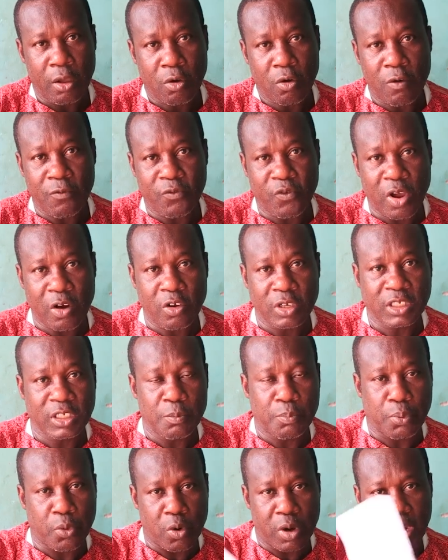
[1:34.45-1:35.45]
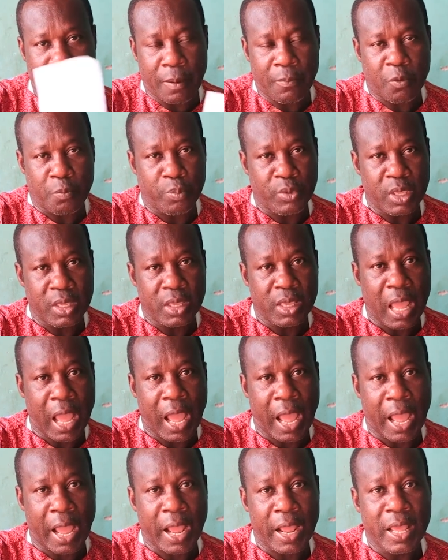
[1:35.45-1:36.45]
Okomfo Anokye program B
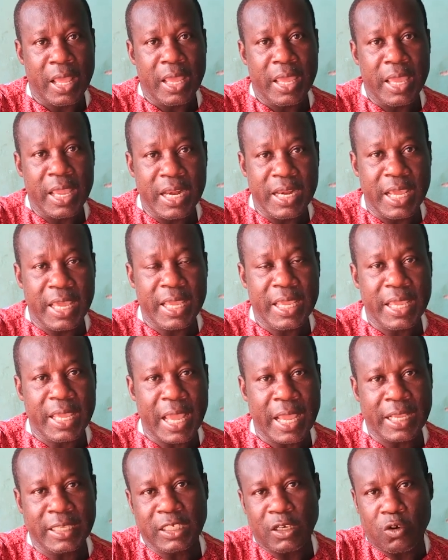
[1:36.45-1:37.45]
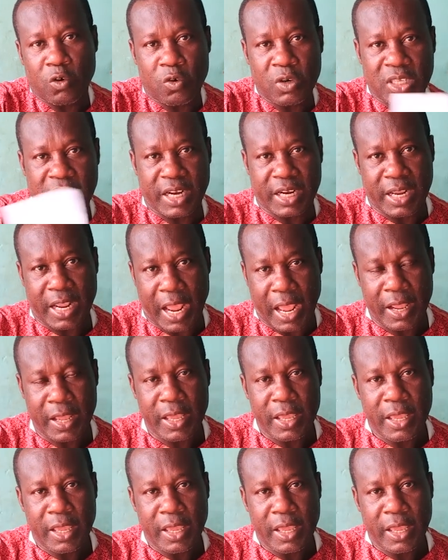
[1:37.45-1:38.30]
A in the Agent Hunter,